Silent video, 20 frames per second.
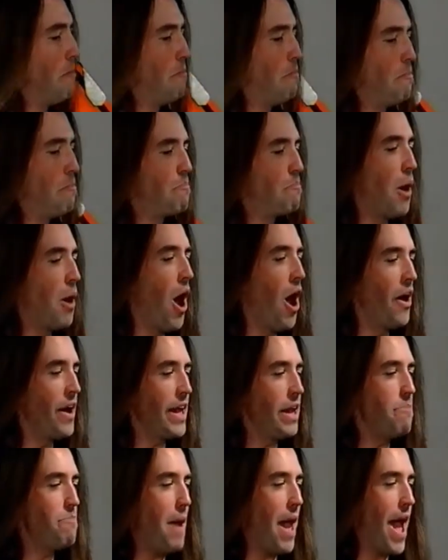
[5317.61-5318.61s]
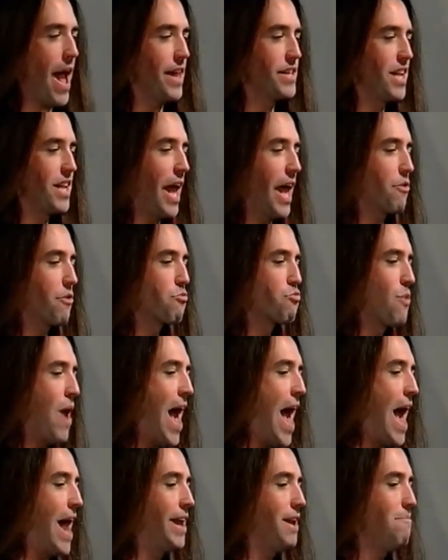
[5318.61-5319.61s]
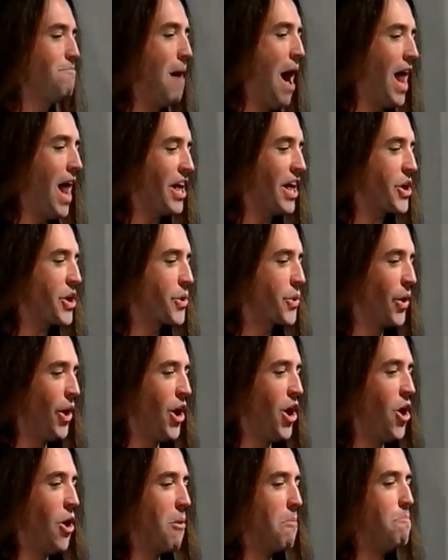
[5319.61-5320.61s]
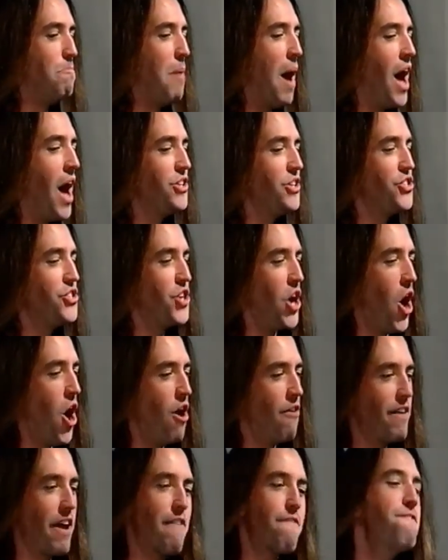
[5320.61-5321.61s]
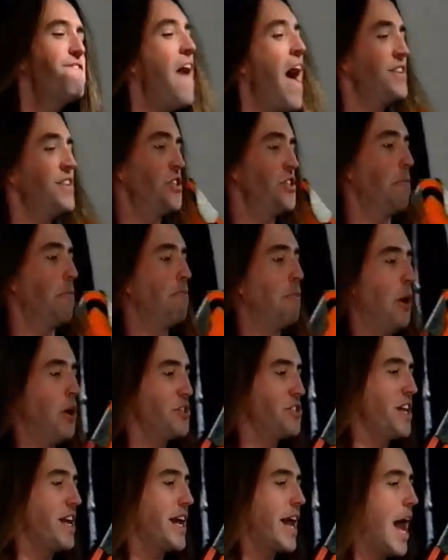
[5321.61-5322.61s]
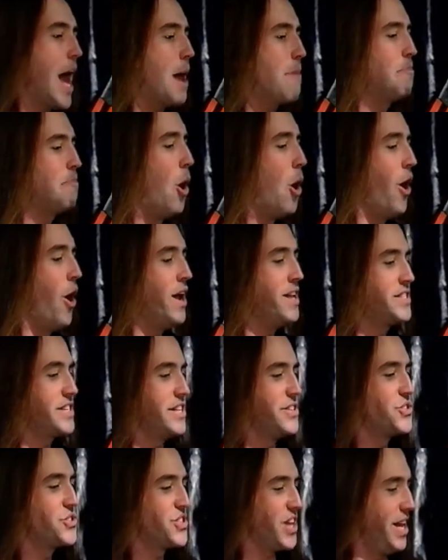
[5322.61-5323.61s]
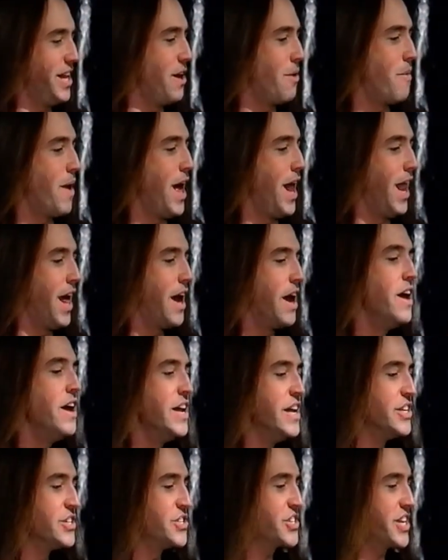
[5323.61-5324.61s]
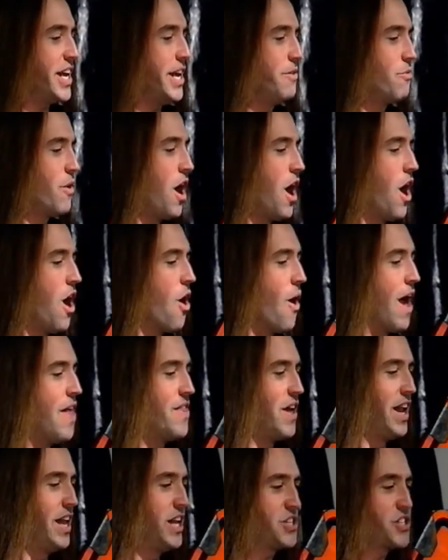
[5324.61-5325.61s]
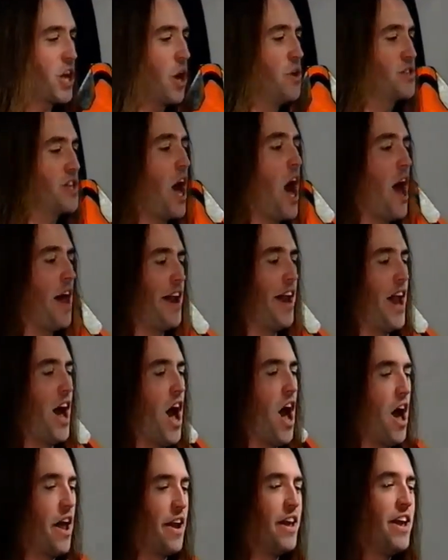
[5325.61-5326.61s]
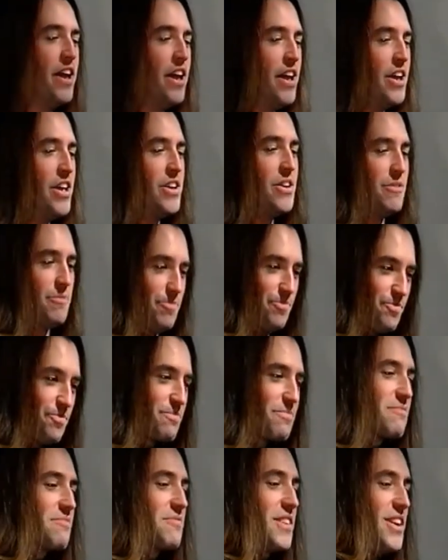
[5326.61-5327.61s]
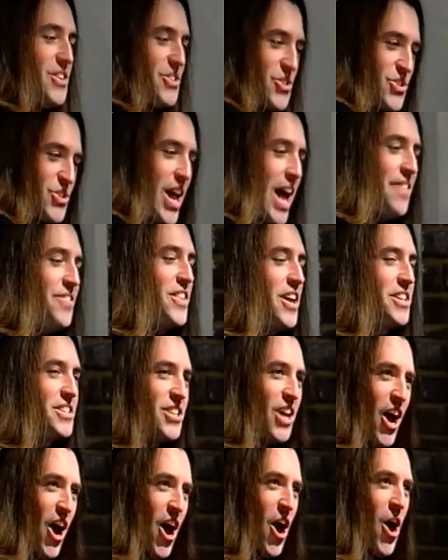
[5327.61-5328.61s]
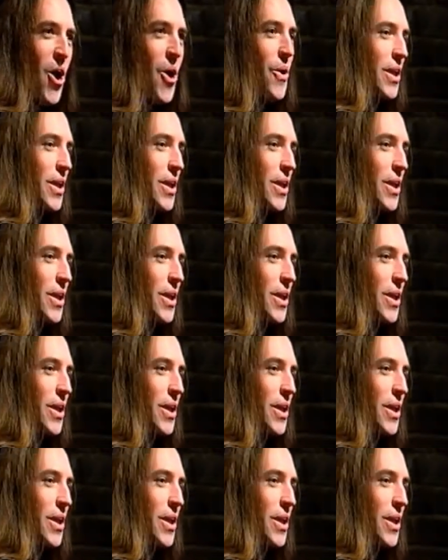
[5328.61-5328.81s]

Party bands like Ratt, Motley Crue, Bon Jovi, Faster Pussycat, Poison, Cinderella, Skid Row, and the list goes on and on. Set the tone.